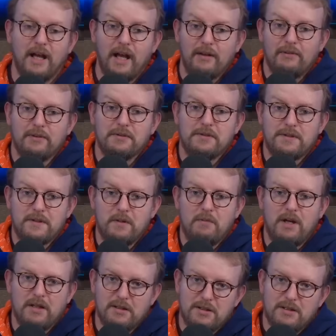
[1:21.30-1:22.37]
I've learned so
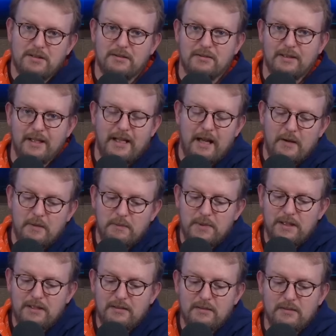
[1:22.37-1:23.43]
much, like how to
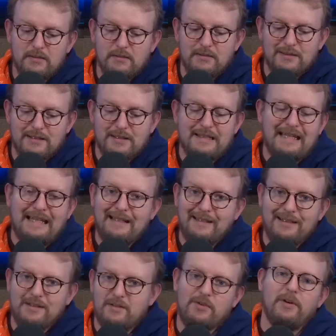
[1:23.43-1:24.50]
be slightly
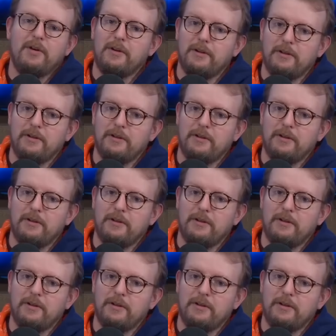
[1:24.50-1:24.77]
stronger.